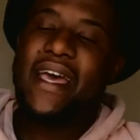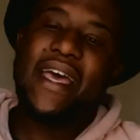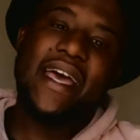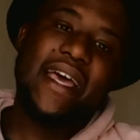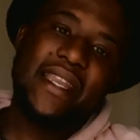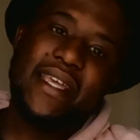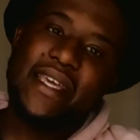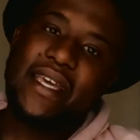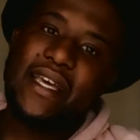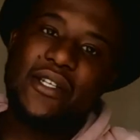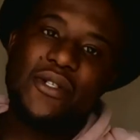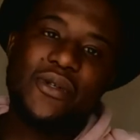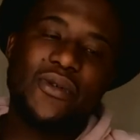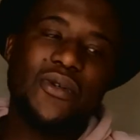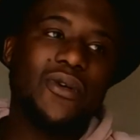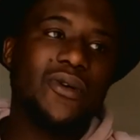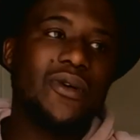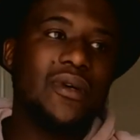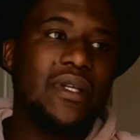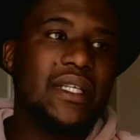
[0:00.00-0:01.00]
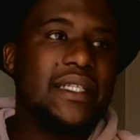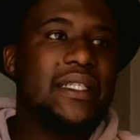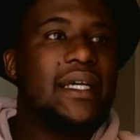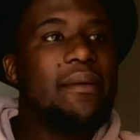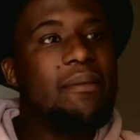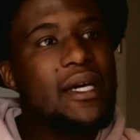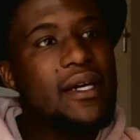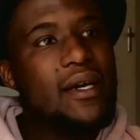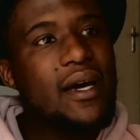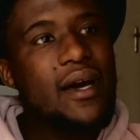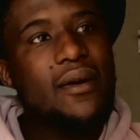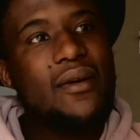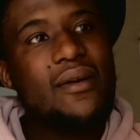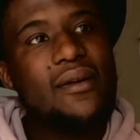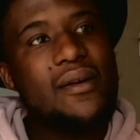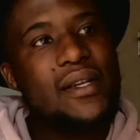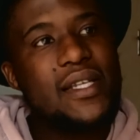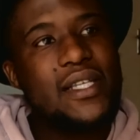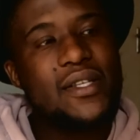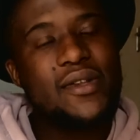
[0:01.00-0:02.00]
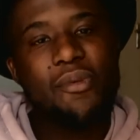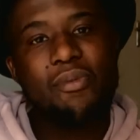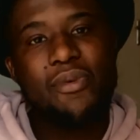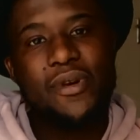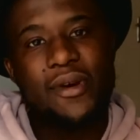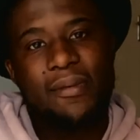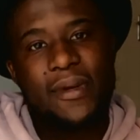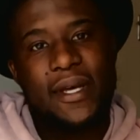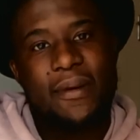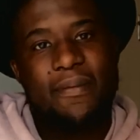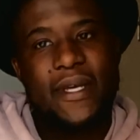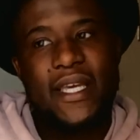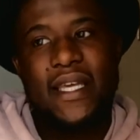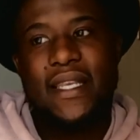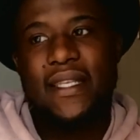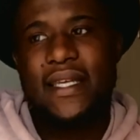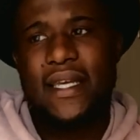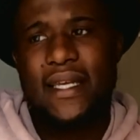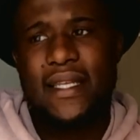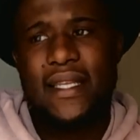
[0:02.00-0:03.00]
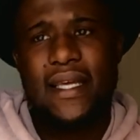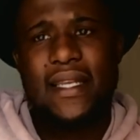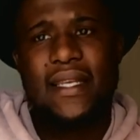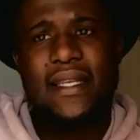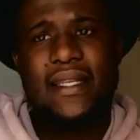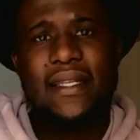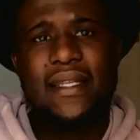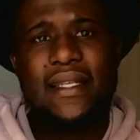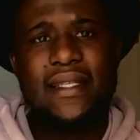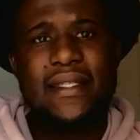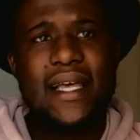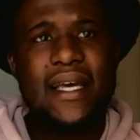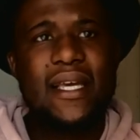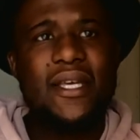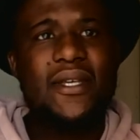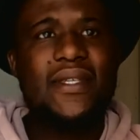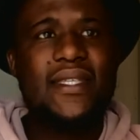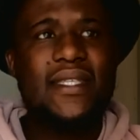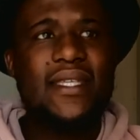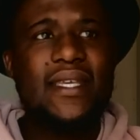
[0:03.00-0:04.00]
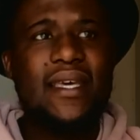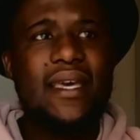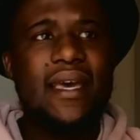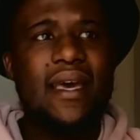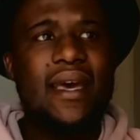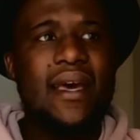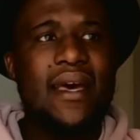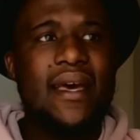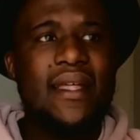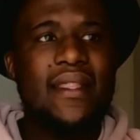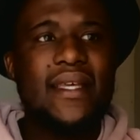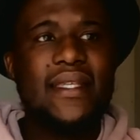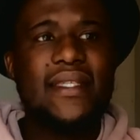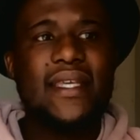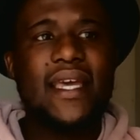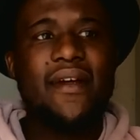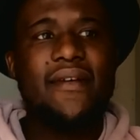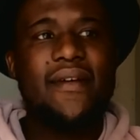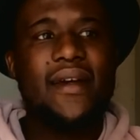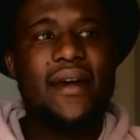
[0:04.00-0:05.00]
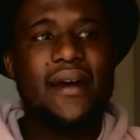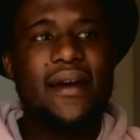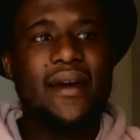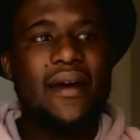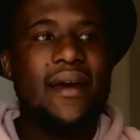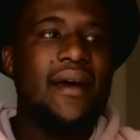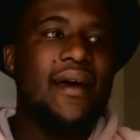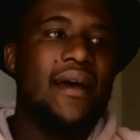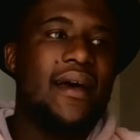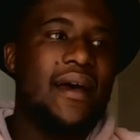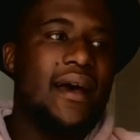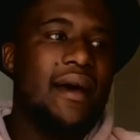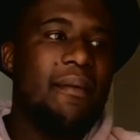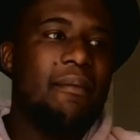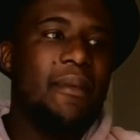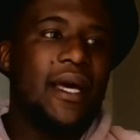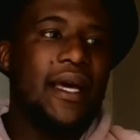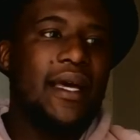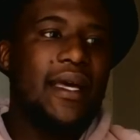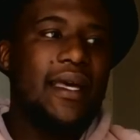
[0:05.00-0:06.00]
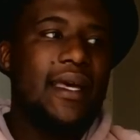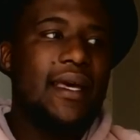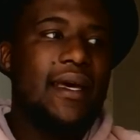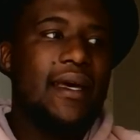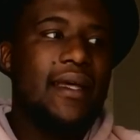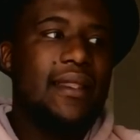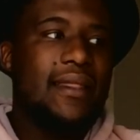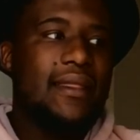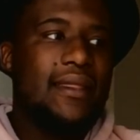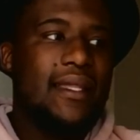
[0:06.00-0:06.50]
And he had to Google it. I'm like, "Ah, Google it, no problem." He did, and it's like, "You see, this area," I'm like, "Yeah,